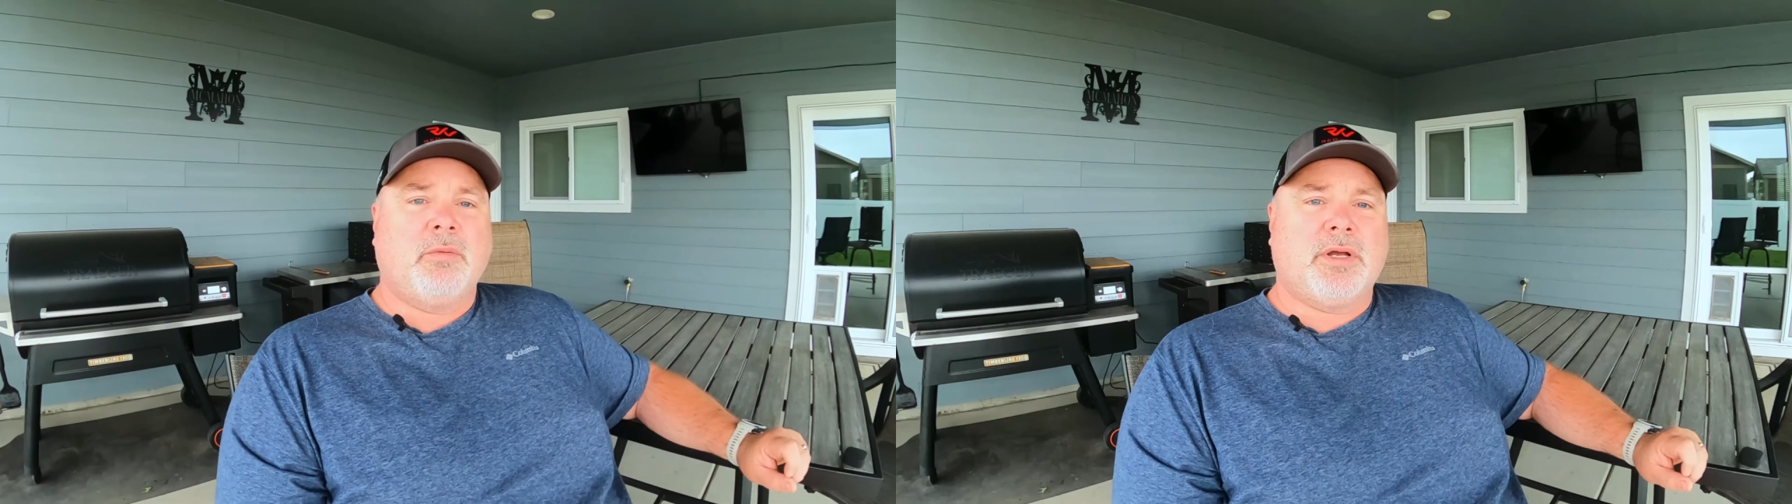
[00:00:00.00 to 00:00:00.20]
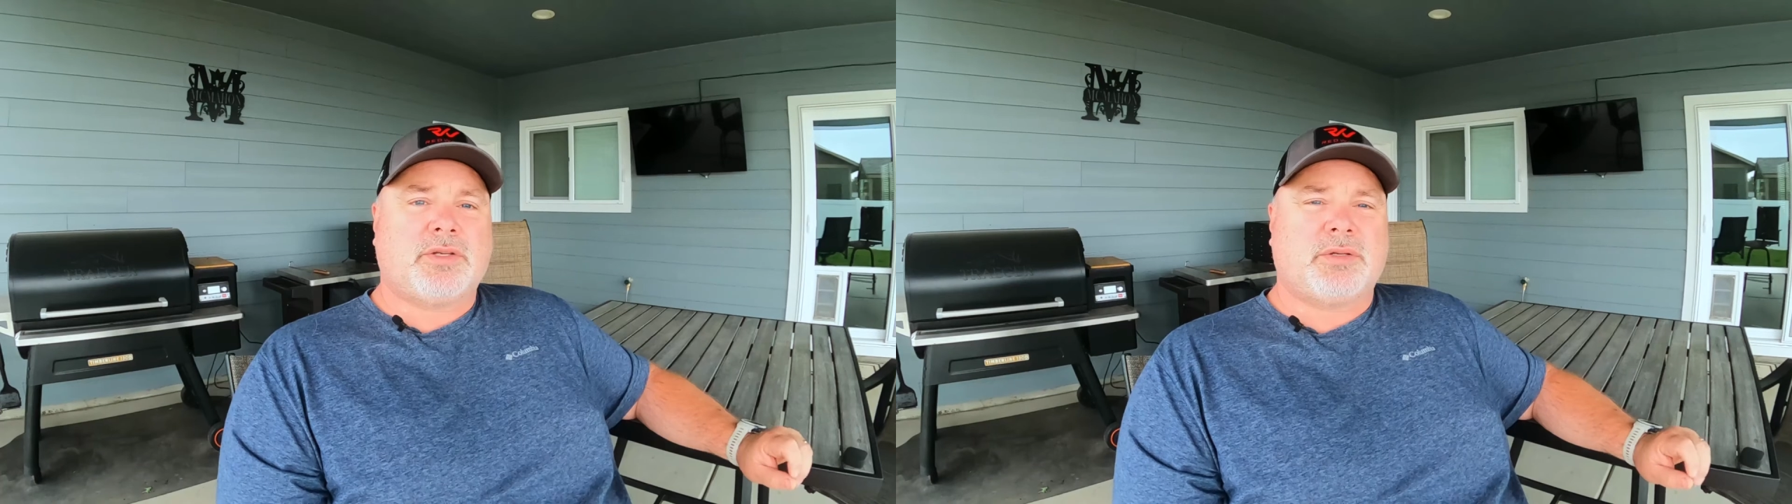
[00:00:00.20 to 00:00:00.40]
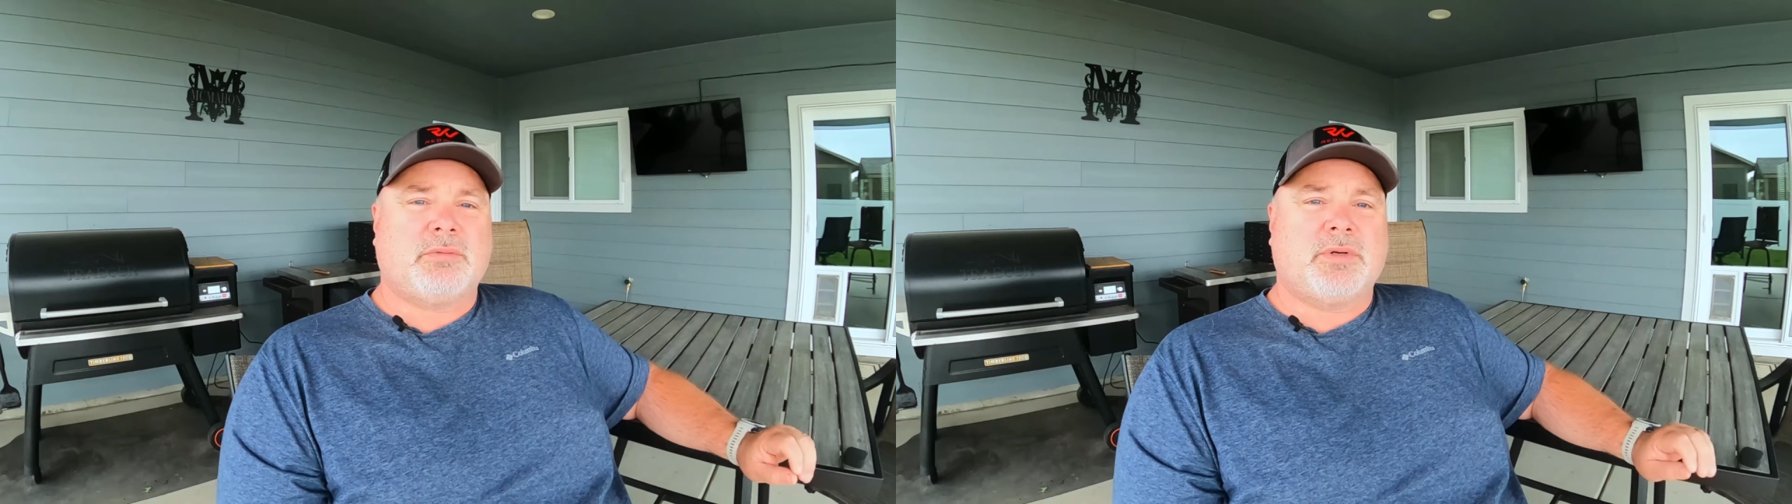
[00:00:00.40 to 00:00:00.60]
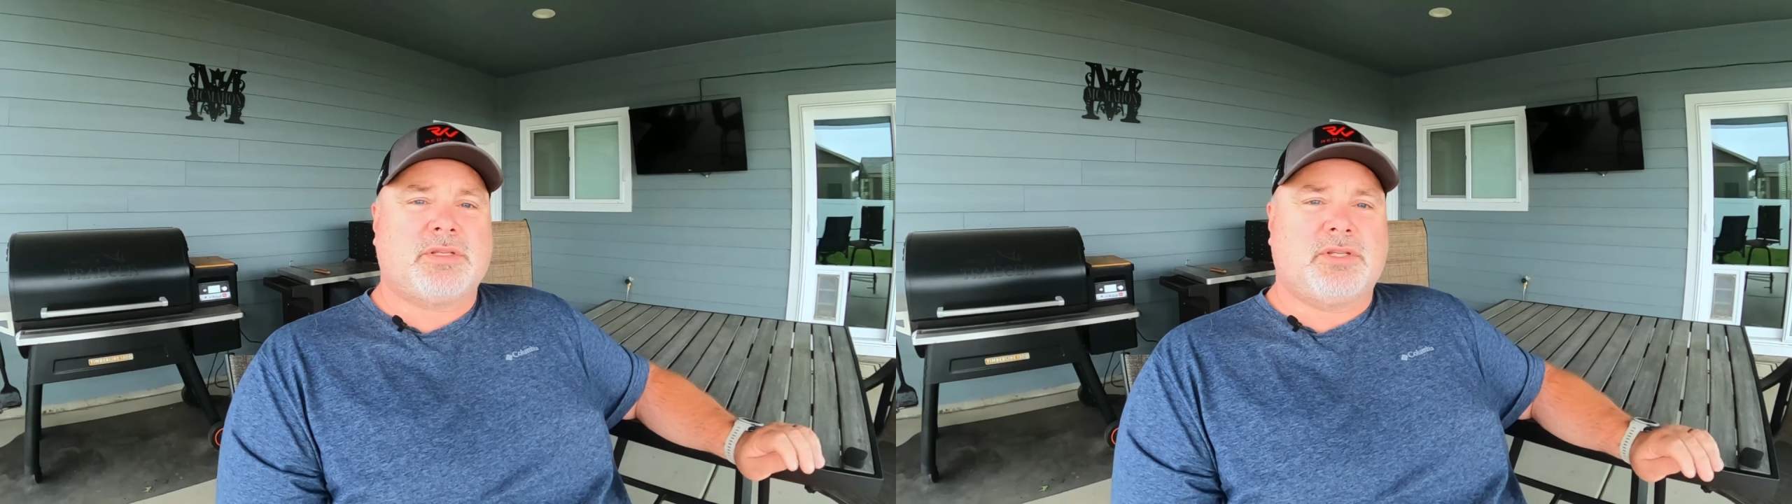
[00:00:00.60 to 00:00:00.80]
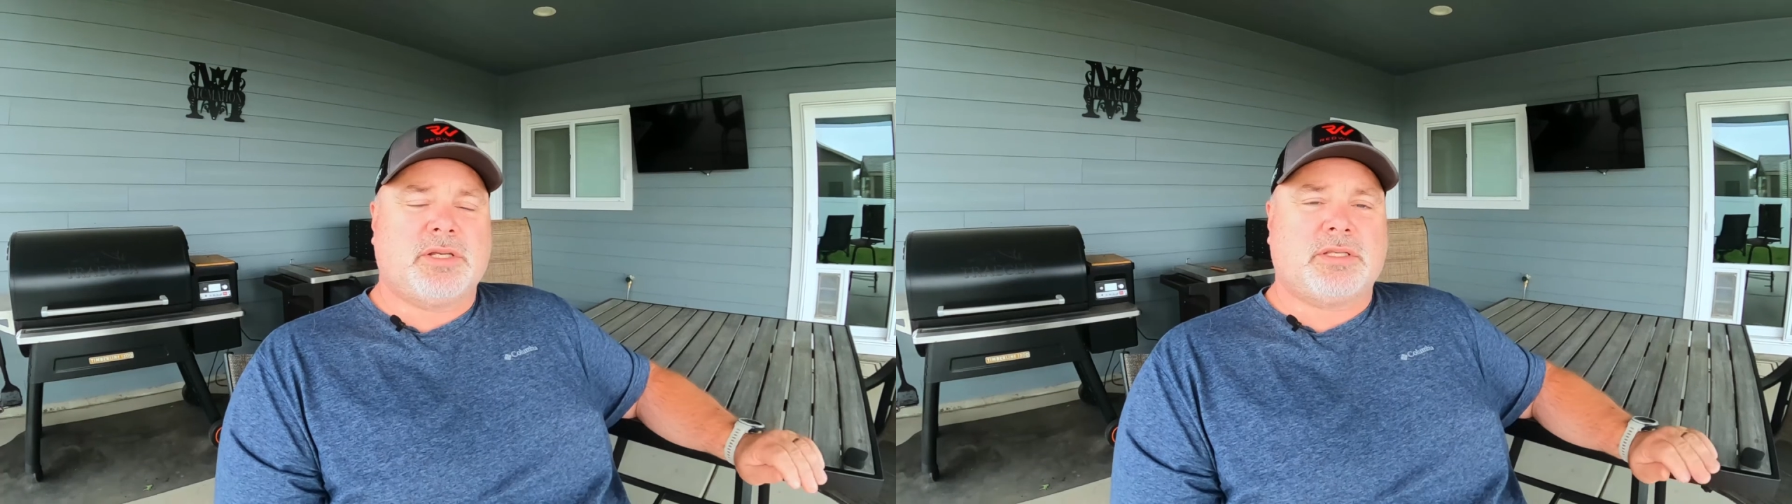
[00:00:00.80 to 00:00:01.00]
which
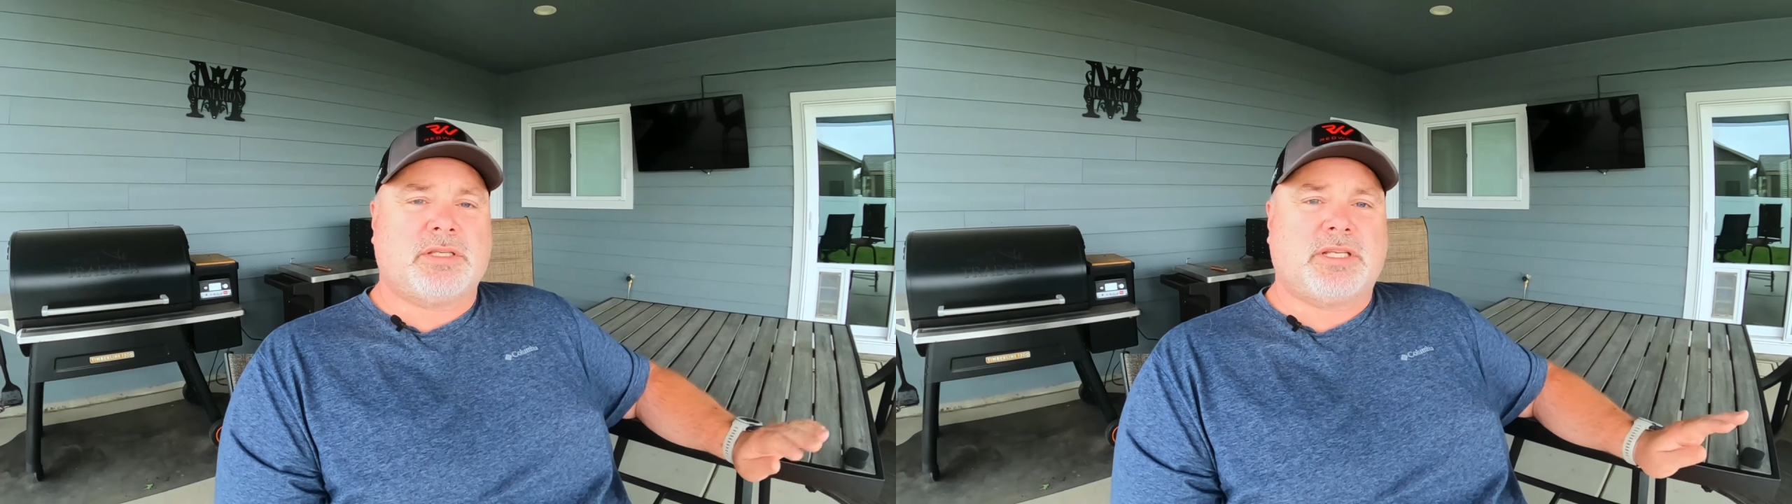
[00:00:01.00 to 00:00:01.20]
was just a